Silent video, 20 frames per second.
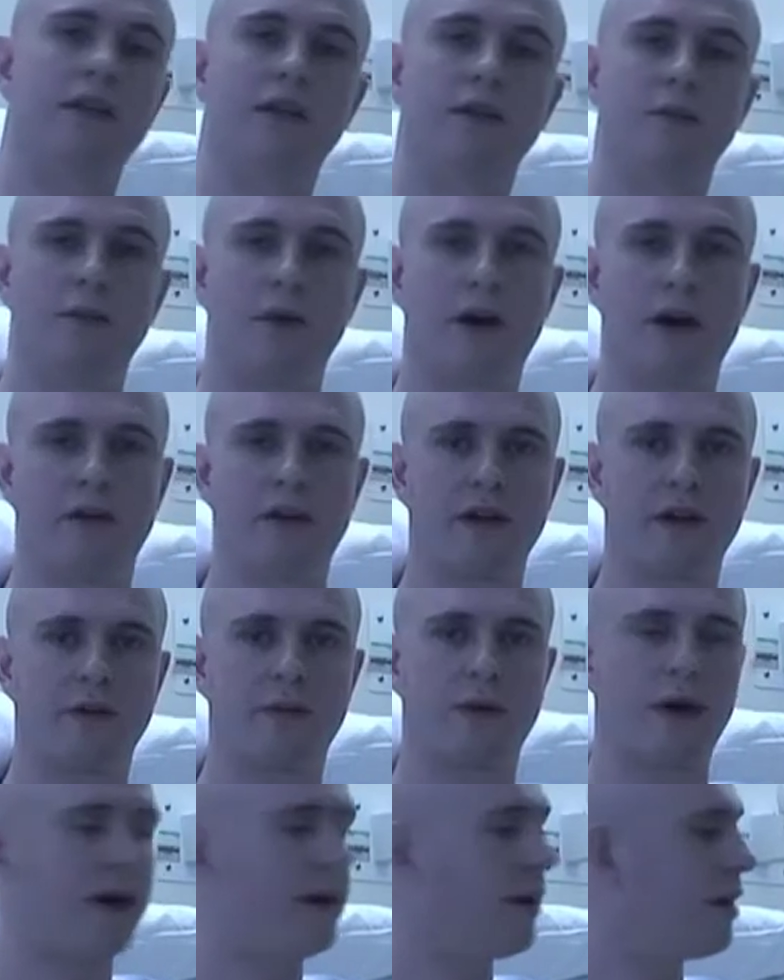whirring
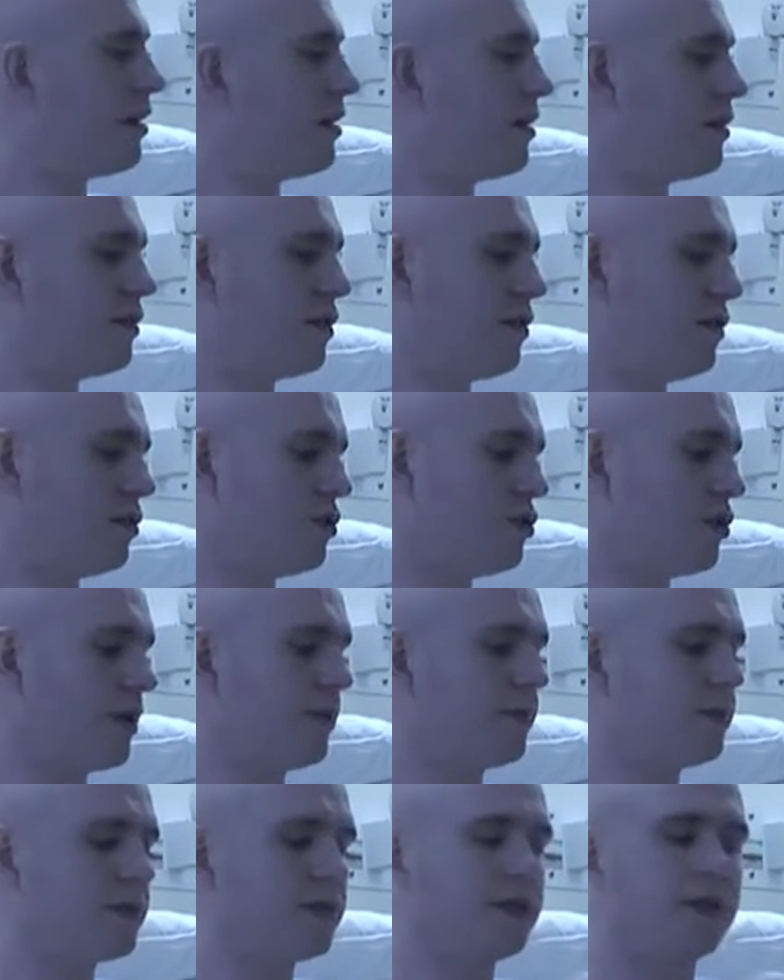away the 2
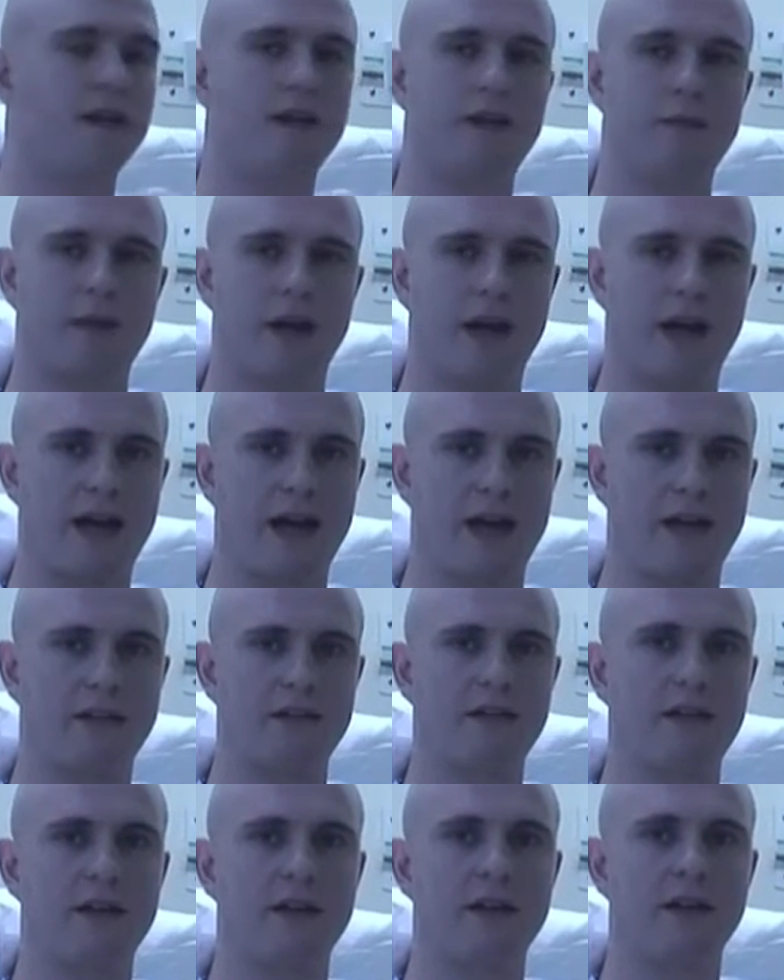drips in my hand.